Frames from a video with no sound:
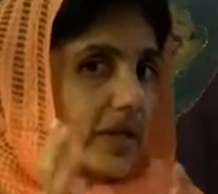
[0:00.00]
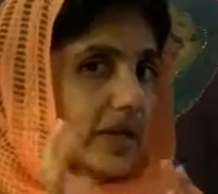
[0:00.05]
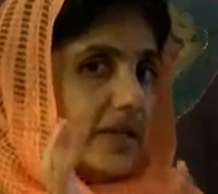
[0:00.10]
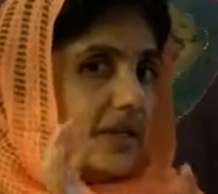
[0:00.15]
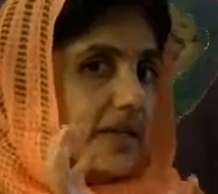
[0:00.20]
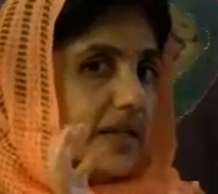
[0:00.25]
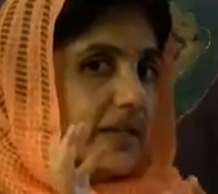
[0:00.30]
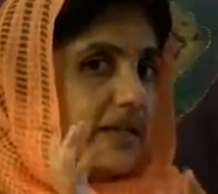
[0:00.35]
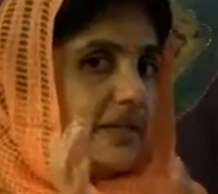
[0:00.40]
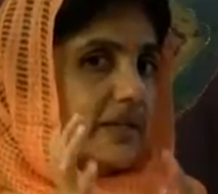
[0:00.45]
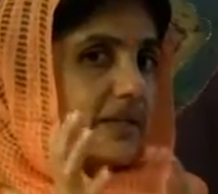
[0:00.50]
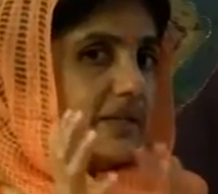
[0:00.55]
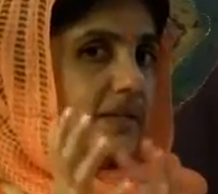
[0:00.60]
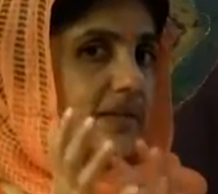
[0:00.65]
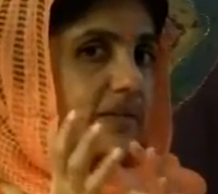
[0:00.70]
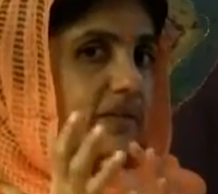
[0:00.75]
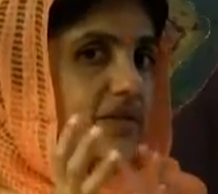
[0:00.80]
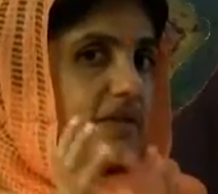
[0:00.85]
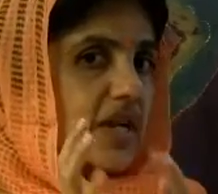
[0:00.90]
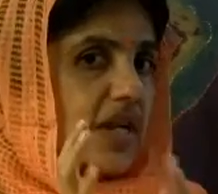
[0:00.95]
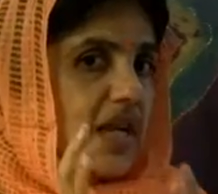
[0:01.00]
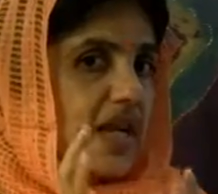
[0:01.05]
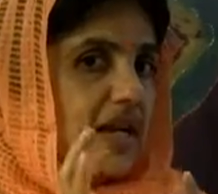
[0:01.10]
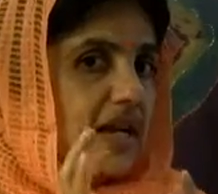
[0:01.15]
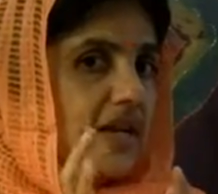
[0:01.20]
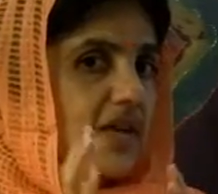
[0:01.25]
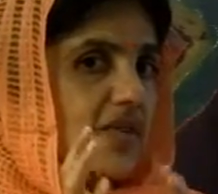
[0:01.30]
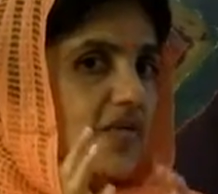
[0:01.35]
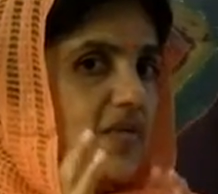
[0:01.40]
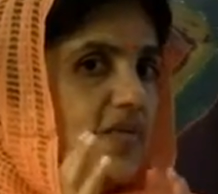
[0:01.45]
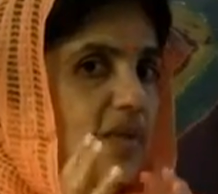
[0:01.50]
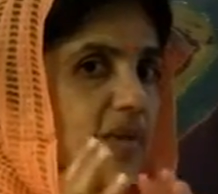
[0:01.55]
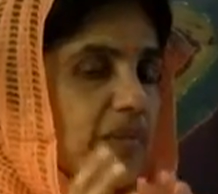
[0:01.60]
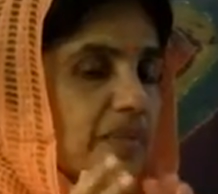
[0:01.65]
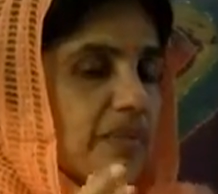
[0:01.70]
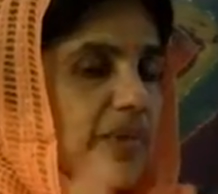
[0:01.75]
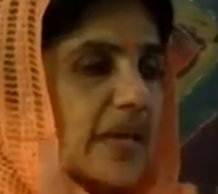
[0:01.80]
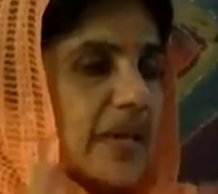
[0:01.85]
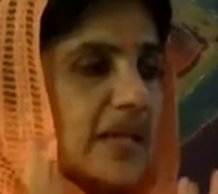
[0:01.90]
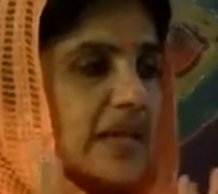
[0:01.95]
does this trick of
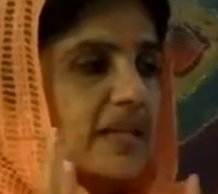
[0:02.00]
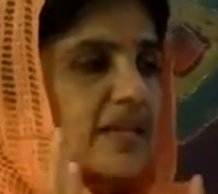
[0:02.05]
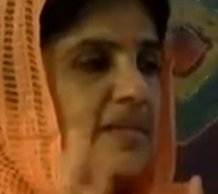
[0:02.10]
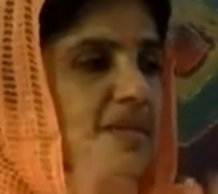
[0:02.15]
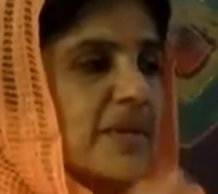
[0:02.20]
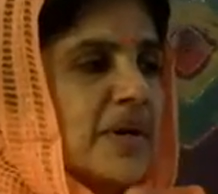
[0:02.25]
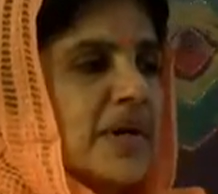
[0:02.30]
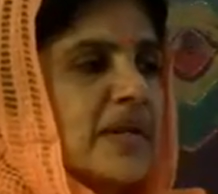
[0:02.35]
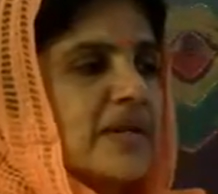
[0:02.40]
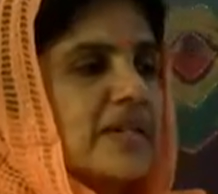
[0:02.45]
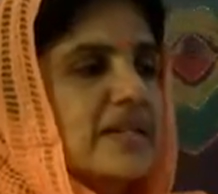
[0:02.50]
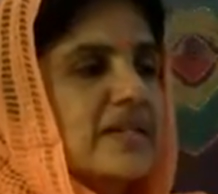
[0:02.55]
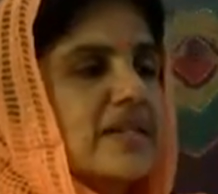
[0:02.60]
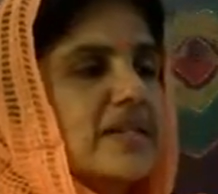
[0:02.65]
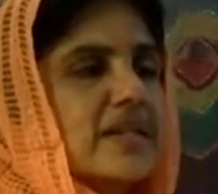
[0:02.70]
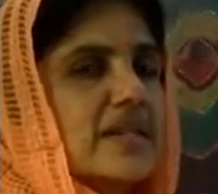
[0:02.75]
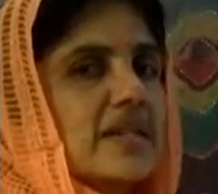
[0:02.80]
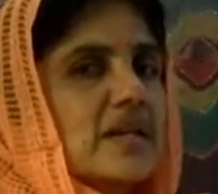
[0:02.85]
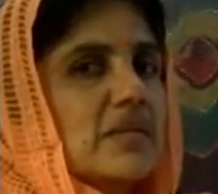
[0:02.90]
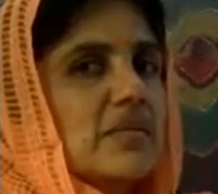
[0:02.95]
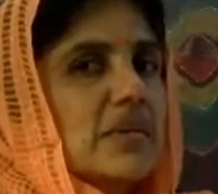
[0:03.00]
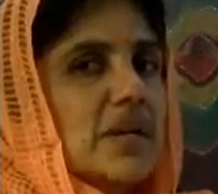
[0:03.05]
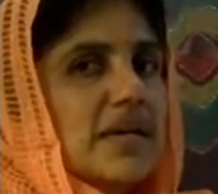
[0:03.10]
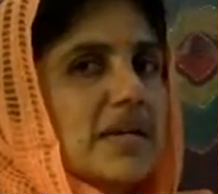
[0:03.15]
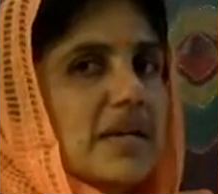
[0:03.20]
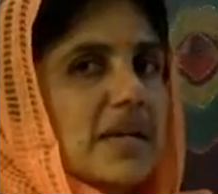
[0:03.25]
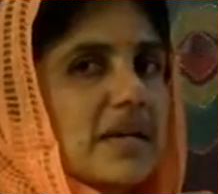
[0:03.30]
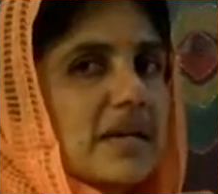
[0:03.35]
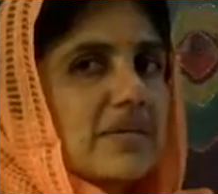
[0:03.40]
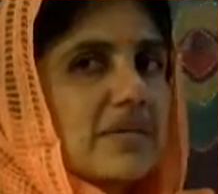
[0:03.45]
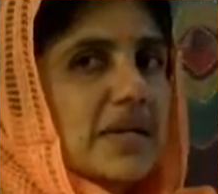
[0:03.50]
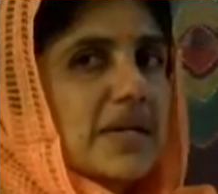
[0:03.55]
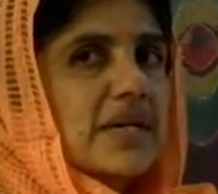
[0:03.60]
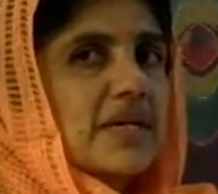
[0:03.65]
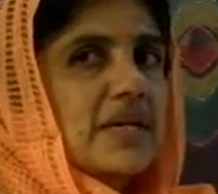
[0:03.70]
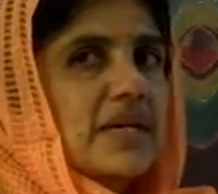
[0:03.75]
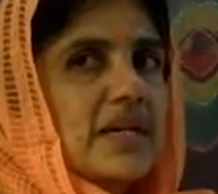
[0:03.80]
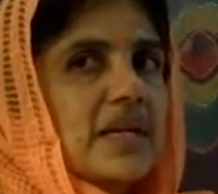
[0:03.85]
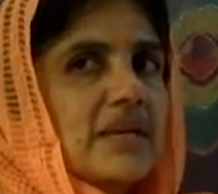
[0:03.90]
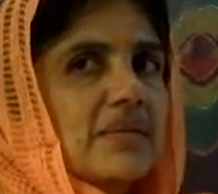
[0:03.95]
preparing the mind by
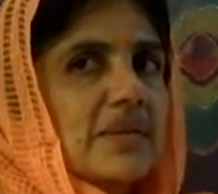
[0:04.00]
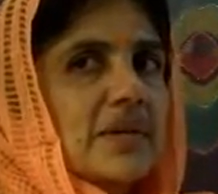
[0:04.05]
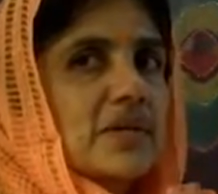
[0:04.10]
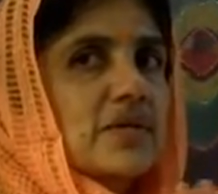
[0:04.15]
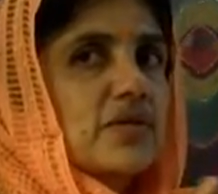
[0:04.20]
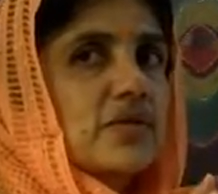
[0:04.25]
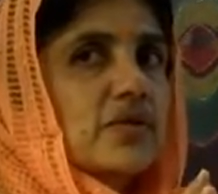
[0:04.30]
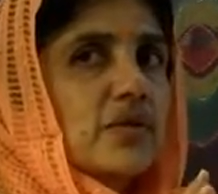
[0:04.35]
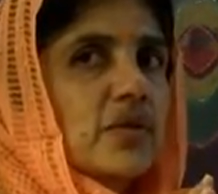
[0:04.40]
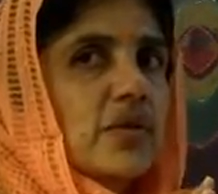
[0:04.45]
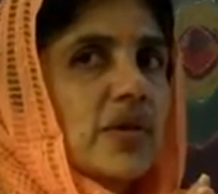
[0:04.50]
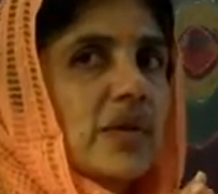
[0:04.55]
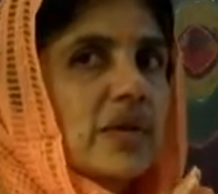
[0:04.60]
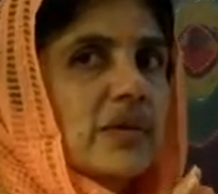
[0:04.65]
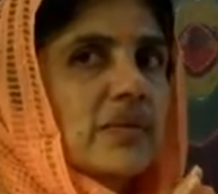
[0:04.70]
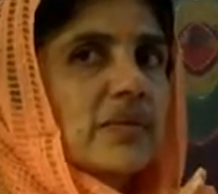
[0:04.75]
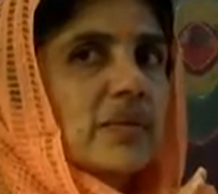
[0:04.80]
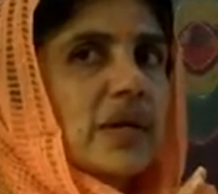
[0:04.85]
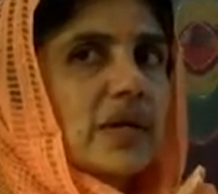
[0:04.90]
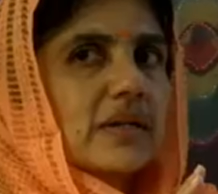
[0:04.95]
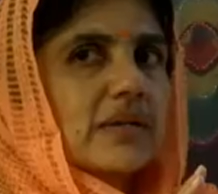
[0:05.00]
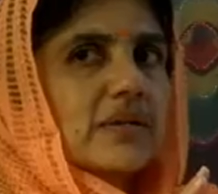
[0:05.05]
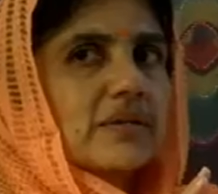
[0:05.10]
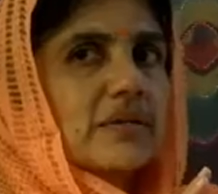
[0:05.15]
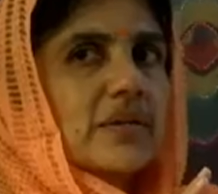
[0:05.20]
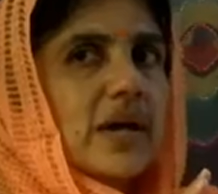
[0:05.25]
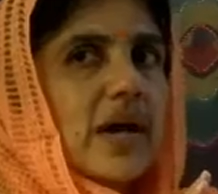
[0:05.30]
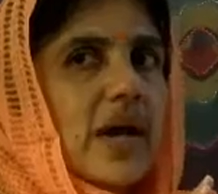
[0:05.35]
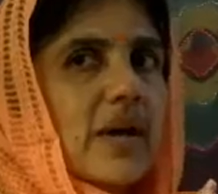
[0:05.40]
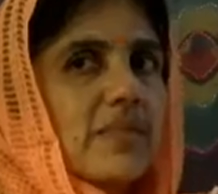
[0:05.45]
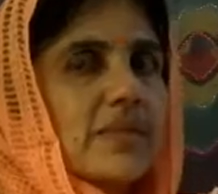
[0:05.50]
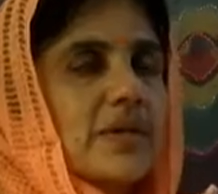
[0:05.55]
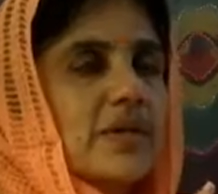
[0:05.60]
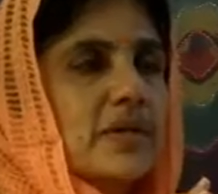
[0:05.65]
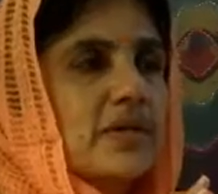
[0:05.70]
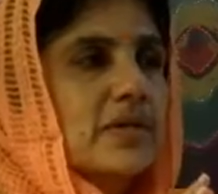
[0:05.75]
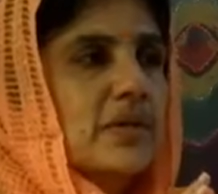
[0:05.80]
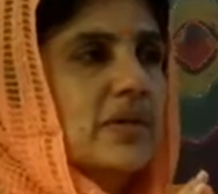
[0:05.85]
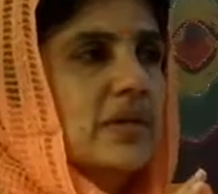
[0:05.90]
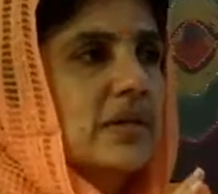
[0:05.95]
recommending, by showing what happened
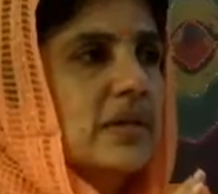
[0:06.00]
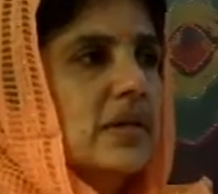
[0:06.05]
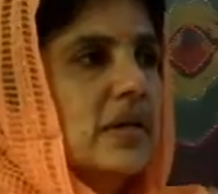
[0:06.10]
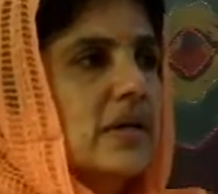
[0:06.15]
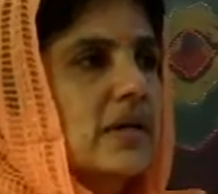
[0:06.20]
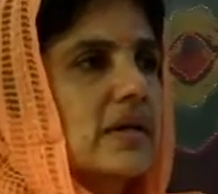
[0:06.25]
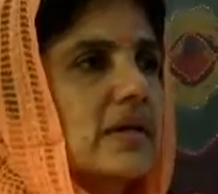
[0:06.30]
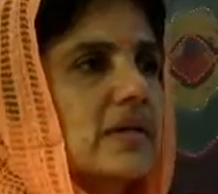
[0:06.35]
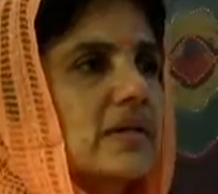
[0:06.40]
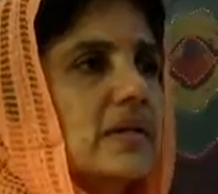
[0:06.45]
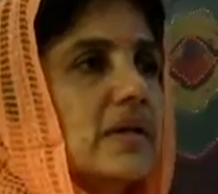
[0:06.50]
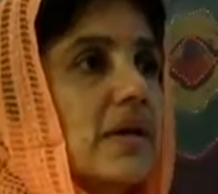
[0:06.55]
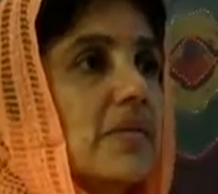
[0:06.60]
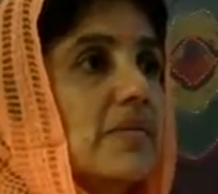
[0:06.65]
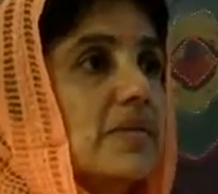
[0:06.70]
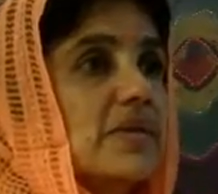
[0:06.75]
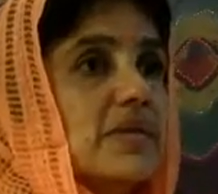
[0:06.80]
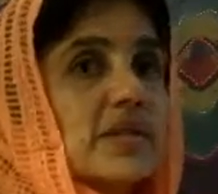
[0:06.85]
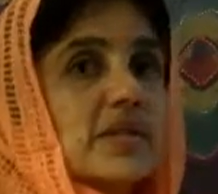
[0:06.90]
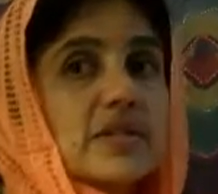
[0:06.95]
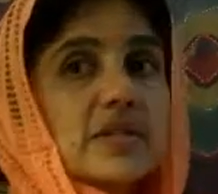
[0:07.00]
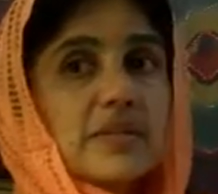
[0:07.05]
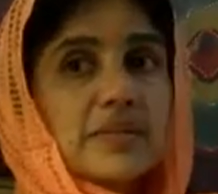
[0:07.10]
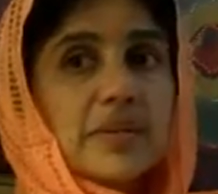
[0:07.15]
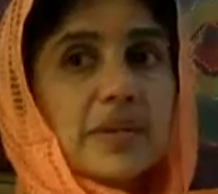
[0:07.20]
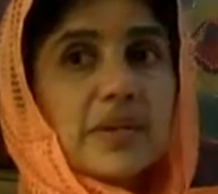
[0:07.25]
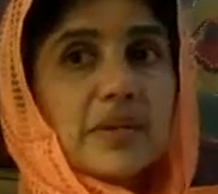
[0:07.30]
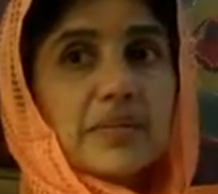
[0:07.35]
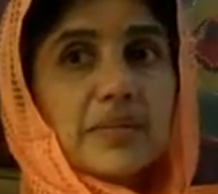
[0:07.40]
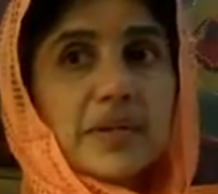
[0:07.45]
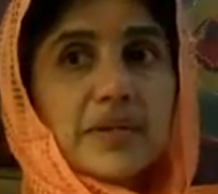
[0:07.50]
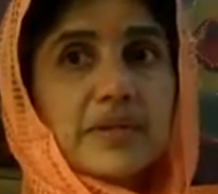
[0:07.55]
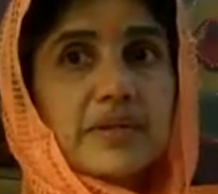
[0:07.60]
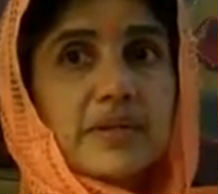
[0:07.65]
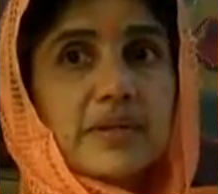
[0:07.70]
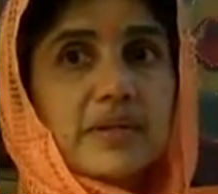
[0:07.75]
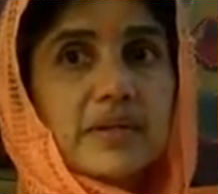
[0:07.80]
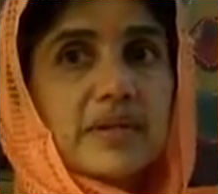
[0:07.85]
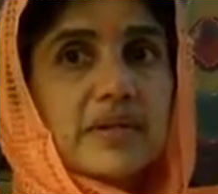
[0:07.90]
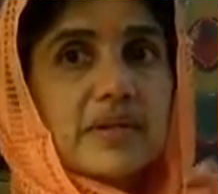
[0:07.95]
to Indra. I mean, such a big
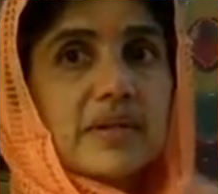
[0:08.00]
person.